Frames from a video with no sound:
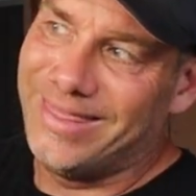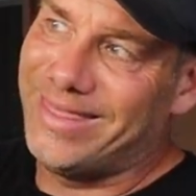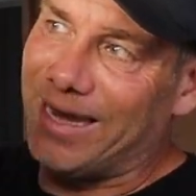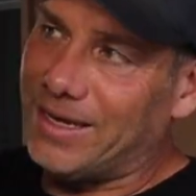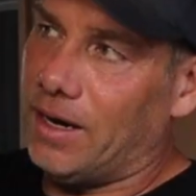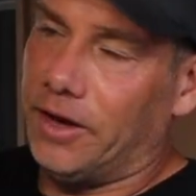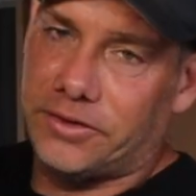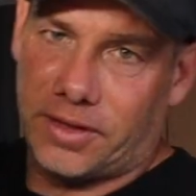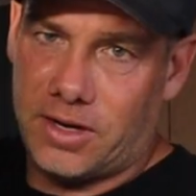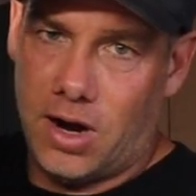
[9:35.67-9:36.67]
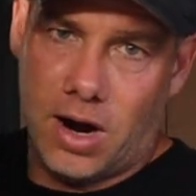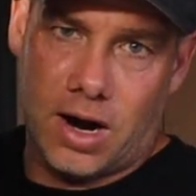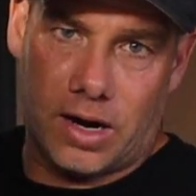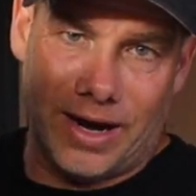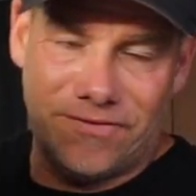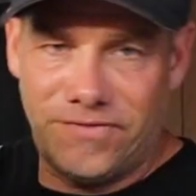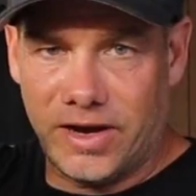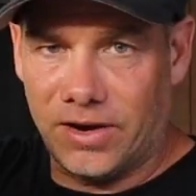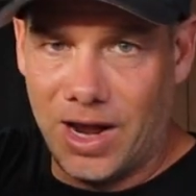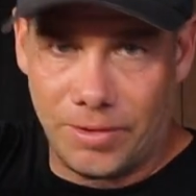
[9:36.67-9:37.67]
then get under the car and
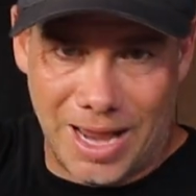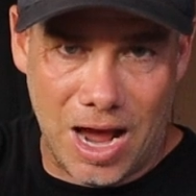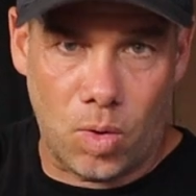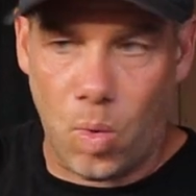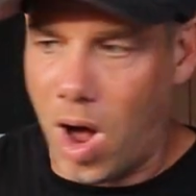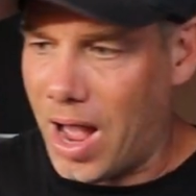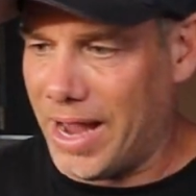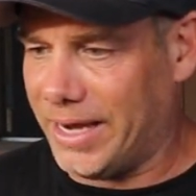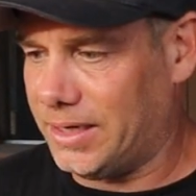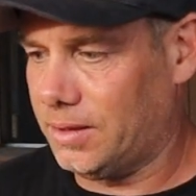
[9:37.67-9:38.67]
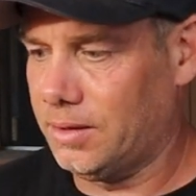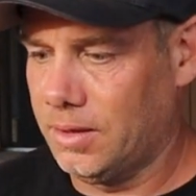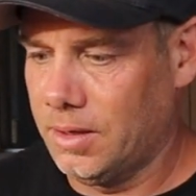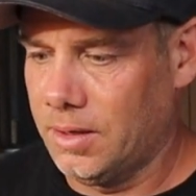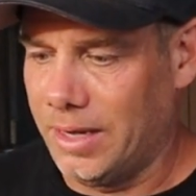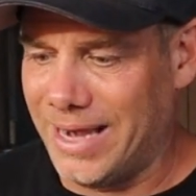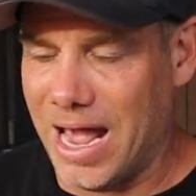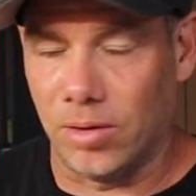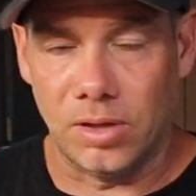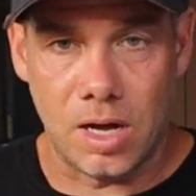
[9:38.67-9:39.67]
figure out how wide and
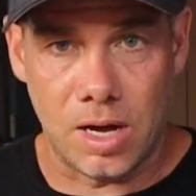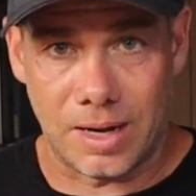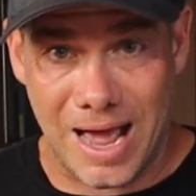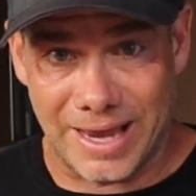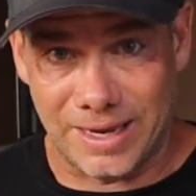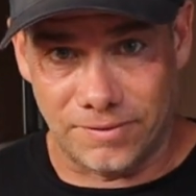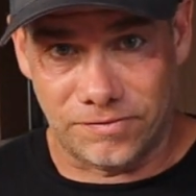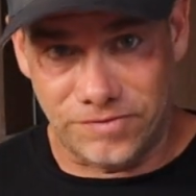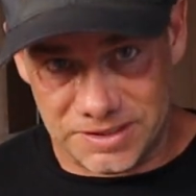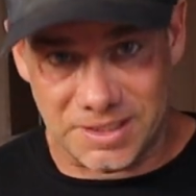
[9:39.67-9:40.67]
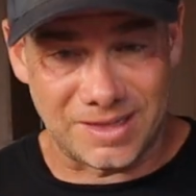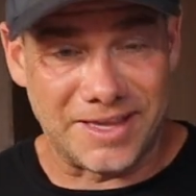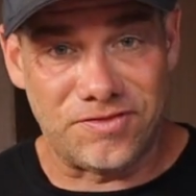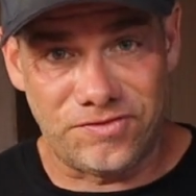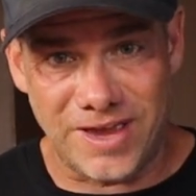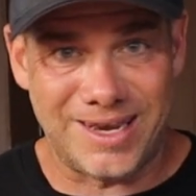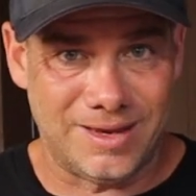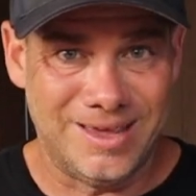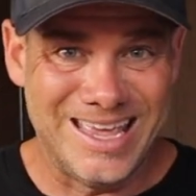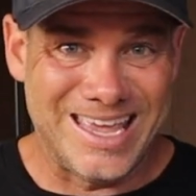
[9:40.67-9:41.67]
how long I can physically fit
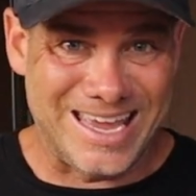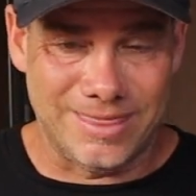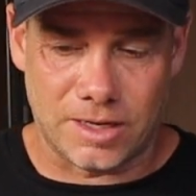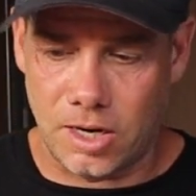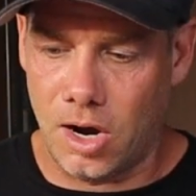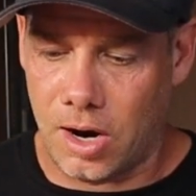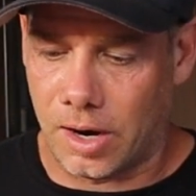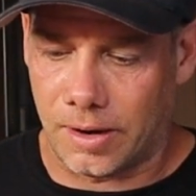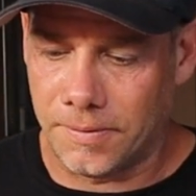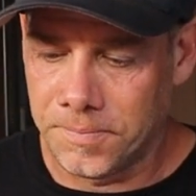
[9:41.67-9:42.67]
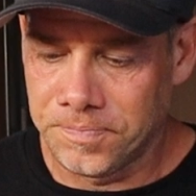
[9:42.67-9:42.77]
in the car.